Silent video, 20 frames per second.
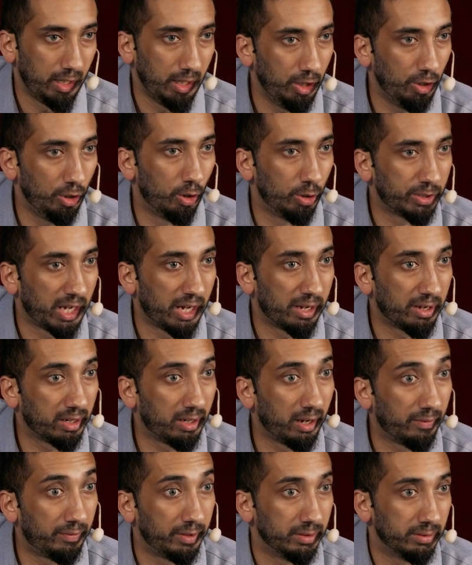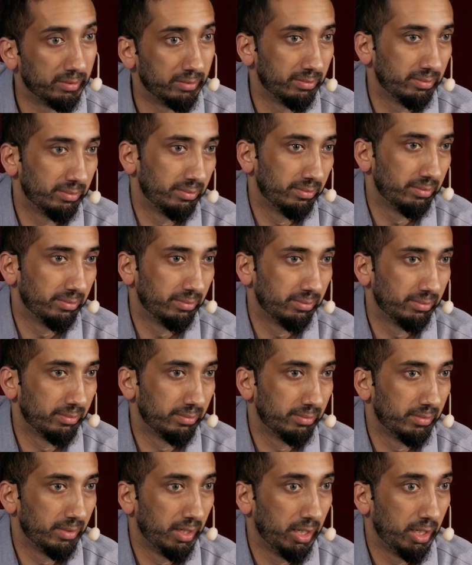He knows how to govern.
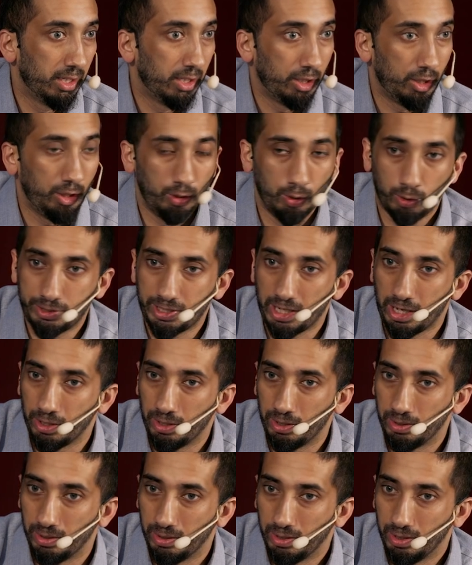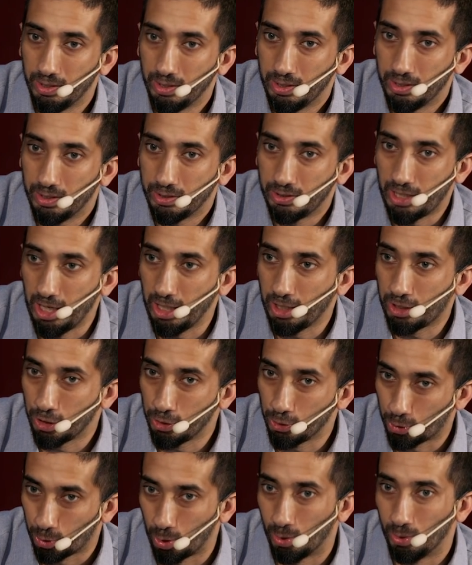He knows how to take
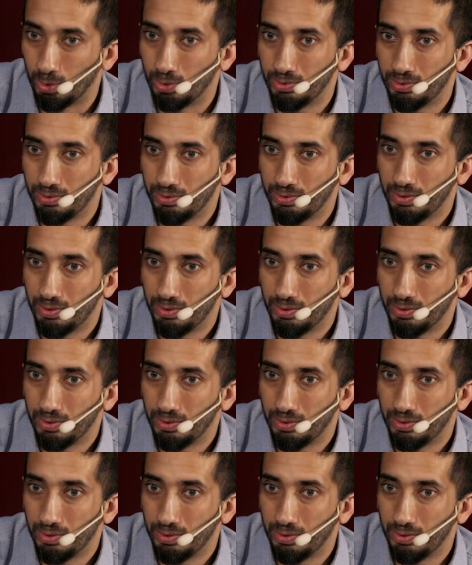control.